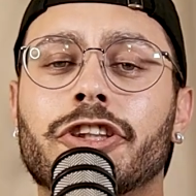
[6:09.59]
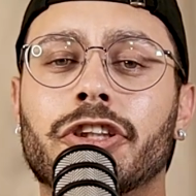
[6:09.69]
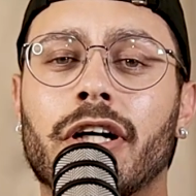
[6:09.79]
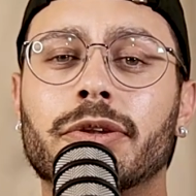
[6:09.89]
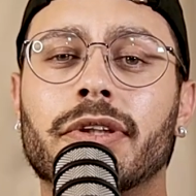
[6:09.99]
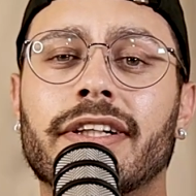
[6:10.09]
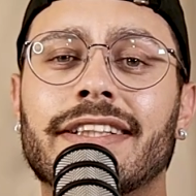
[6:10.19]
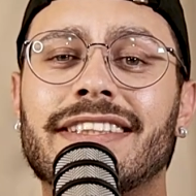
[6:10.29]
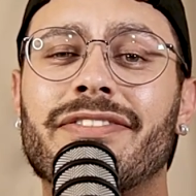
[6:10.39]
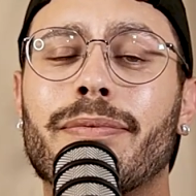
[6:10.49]
Chandra
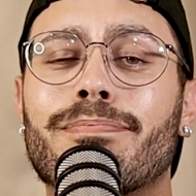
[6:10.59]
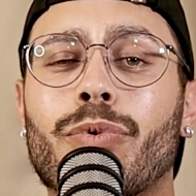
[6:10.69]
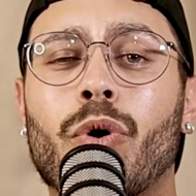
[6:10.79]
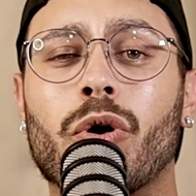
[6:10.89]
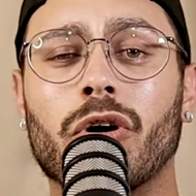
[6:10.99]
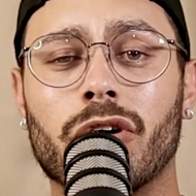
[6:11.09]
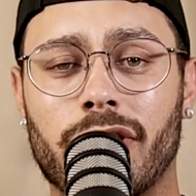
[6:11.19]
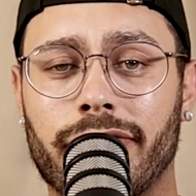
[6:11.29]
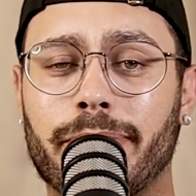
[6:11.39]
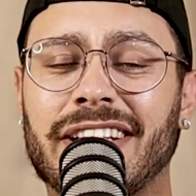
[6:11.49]
is even
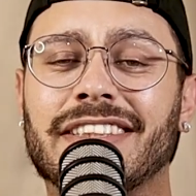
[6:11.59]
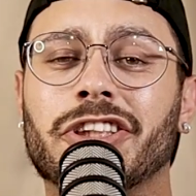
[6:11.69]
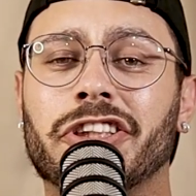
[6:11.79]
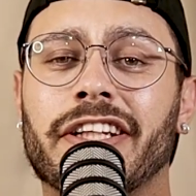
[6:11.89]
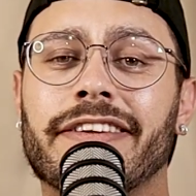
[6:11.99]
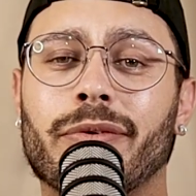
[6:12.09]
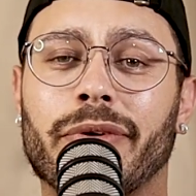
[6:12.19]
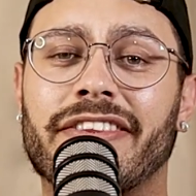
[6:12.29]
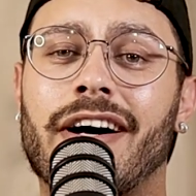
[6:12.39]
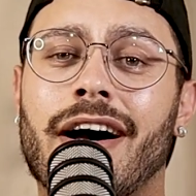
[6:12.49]
more of a piece of shit than
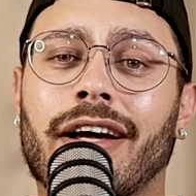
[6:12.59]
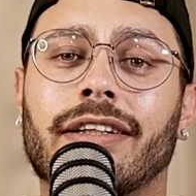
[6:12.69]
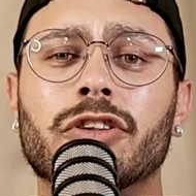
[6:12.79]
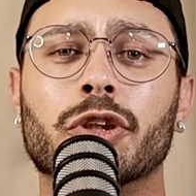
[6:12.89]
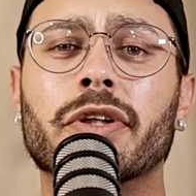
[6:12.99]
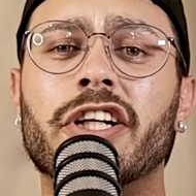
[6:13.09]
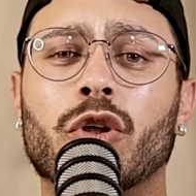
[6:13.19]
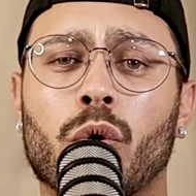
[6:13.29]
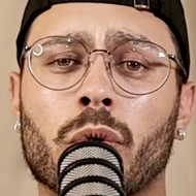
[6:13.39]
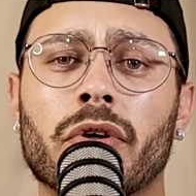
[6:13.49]
we thought. During
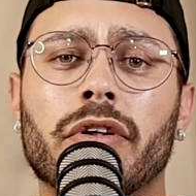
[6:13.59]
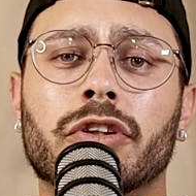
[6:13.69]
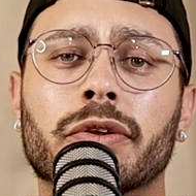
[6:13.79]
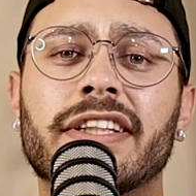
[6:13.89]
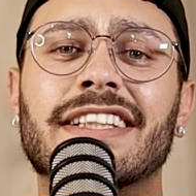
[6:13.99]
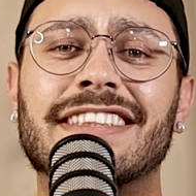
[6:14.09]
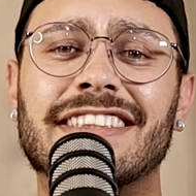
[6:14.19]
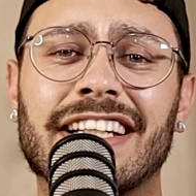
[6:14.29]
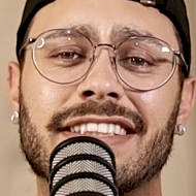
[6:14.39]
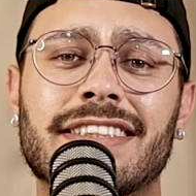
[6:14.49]
court, during the
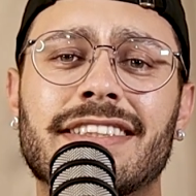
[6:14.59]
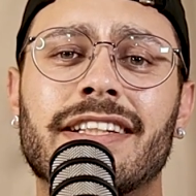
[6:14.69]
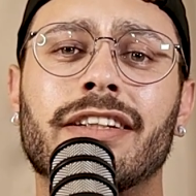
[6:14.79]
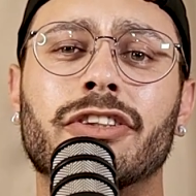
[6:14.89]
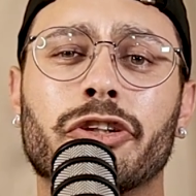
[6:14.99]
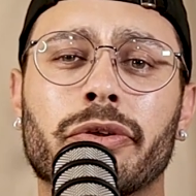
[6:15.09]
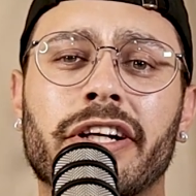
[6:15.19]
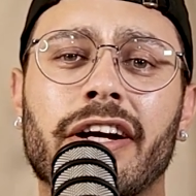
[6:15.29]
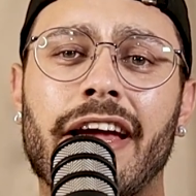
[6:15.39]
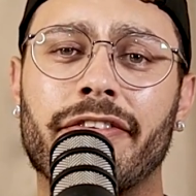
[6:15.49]
sentencing,
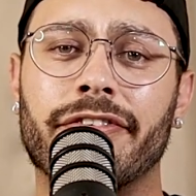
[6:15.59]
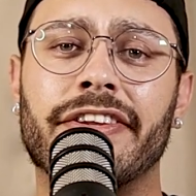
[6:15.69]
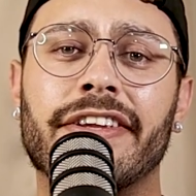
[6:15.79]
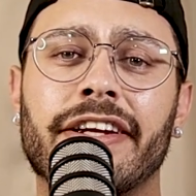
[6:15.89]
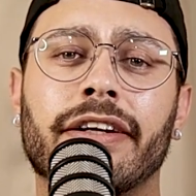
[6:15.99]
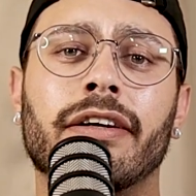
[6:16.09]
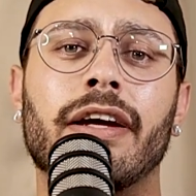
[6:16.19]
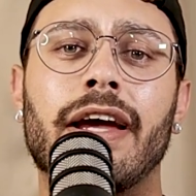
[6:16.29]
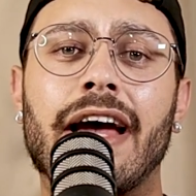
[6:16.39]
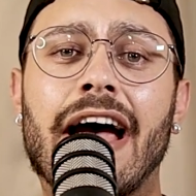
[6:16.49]
during everything
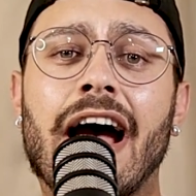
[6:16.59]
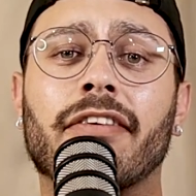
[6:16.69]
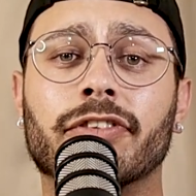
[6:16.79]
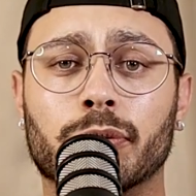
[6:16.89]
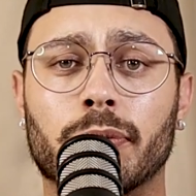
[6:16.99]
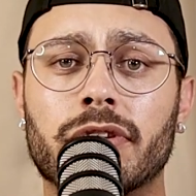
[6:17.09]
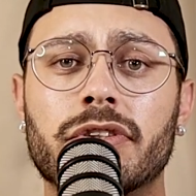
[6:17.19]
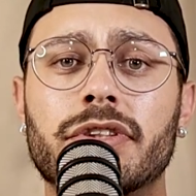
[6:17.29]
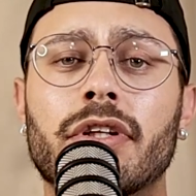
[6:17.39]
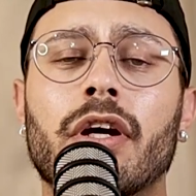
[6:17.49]

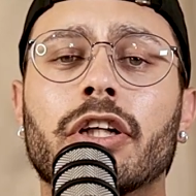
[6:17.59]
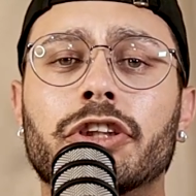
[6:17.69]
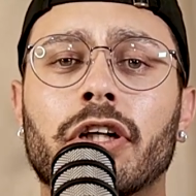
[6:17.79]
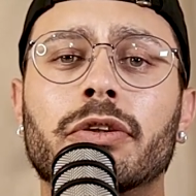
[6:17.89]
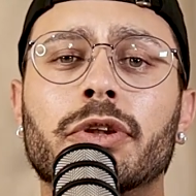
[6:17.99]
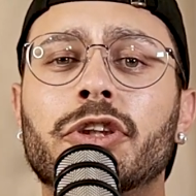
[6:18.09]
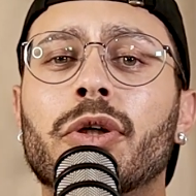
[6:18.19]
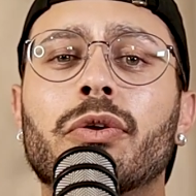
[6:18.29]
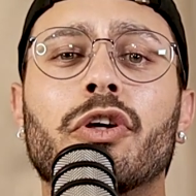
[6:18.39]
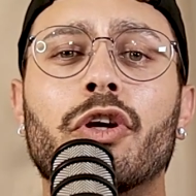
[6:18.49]
afterwards, Chandra
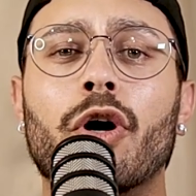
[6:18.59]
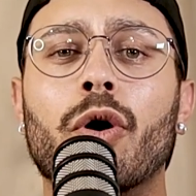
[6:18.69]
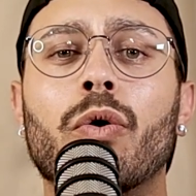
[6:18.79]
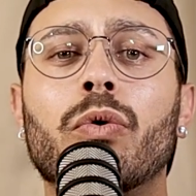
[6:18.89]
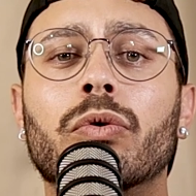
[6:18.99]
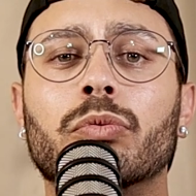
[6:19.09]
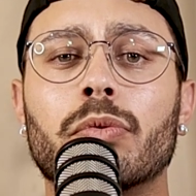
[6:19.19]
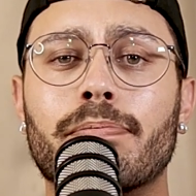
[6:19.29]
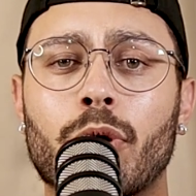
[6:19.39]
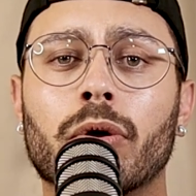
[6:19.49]
showed no
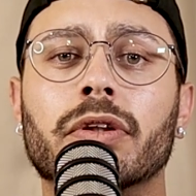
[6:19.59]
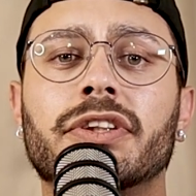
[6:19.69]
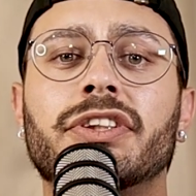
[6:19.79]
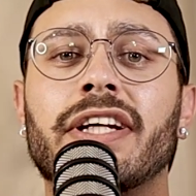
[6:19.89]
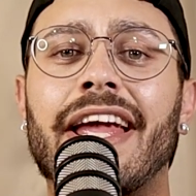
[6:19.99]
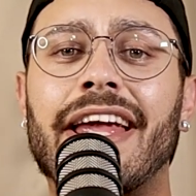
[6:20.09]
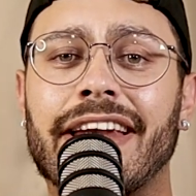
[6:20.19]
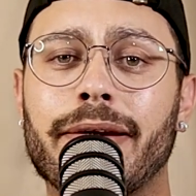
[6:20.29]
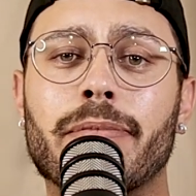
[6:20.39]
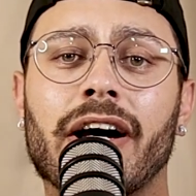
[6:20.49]
remorse to
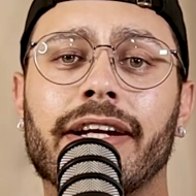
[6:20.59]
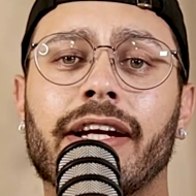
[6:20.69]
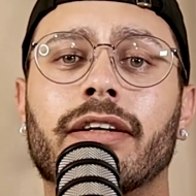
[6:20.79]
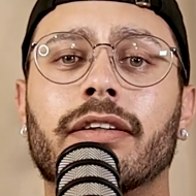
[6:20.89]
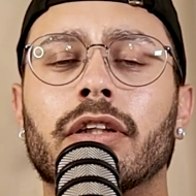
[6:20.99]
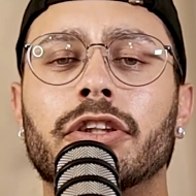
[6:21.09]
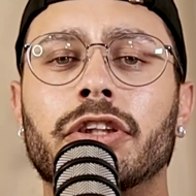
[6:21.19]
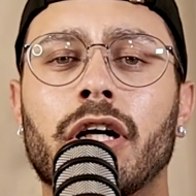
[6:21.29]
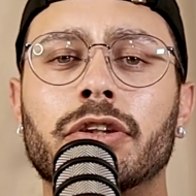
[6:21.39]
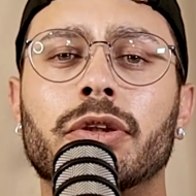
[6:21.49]
anybody.
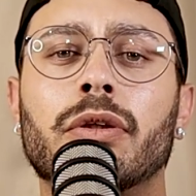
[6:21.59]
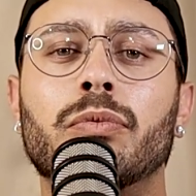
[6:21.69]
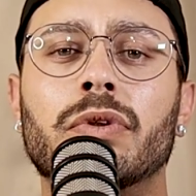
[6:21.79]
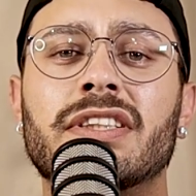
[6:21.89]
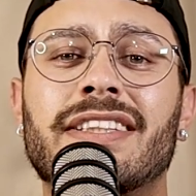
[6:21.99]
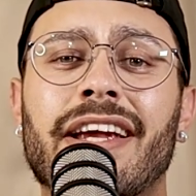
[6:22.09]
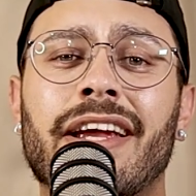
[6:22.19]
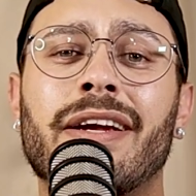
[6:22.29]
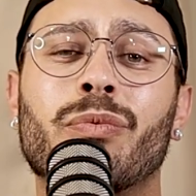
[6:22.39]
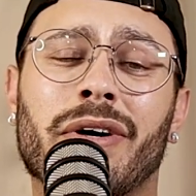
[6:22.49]
Chandra was
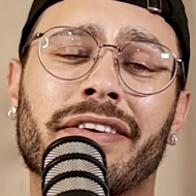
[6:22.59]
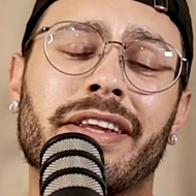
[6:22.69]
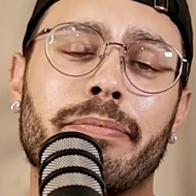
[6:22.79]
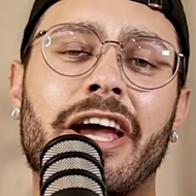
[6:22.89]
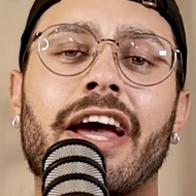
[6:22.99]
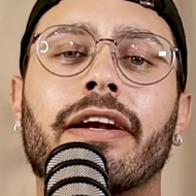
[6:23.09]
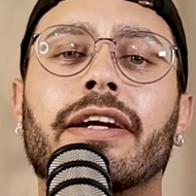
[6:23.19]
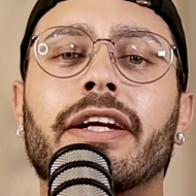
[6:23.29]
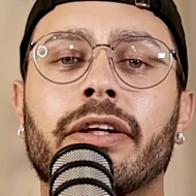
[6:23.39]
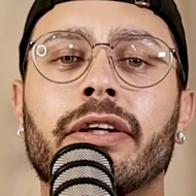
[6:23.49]
a wealthy man.
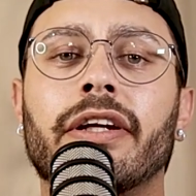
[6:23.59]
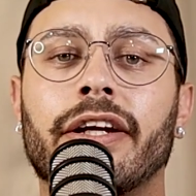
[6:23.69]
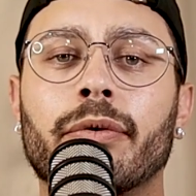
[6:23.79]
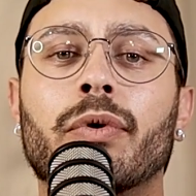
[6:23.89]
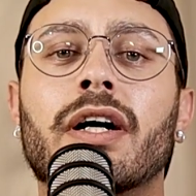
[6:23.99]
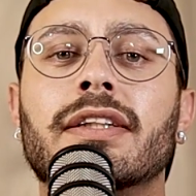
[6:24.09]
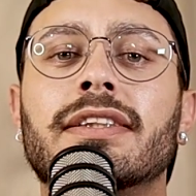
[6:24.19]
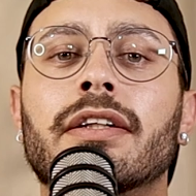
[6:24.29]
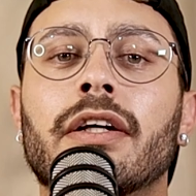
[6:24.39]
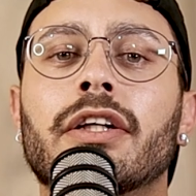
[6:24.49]
He was.